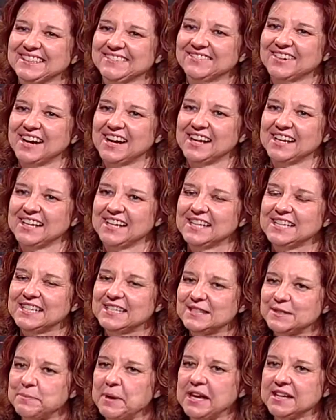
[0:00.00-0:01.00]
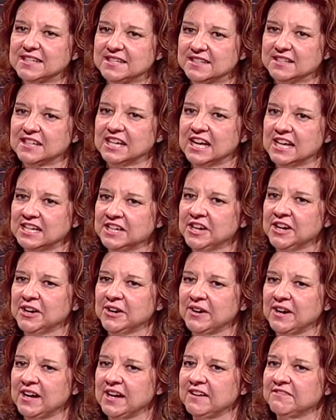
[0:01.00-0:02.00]
Yeah. Right. It is special. I
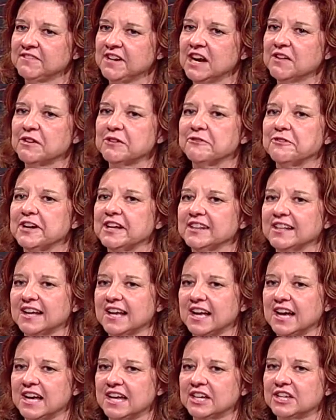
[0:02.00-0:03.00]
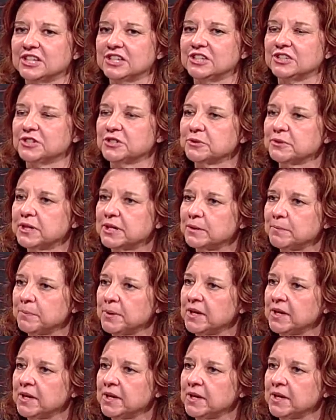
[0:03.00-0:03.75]
know I've never felt like I could do it,